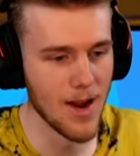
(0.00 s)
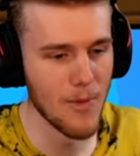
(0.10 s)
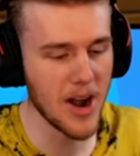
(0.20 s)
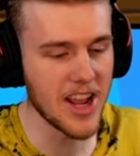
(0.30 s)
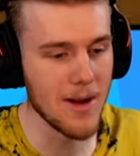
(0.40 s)

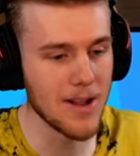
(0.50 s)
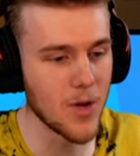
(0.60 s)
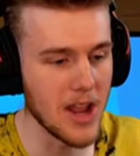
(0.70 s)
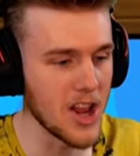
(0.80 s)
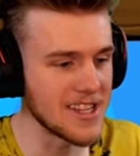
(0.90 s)
Everybody come in
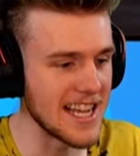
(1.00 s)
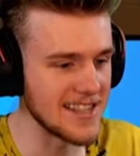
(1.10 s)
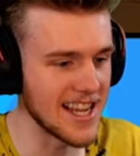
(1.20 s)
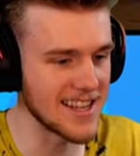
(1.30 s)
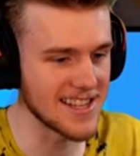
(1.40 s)
quick. You got 10
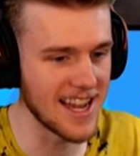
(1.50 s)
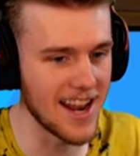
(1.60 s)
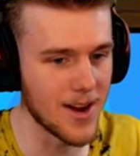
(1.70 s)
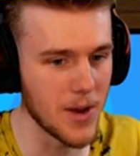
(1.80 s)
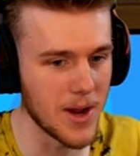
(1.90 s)
seconds to get in. Quick,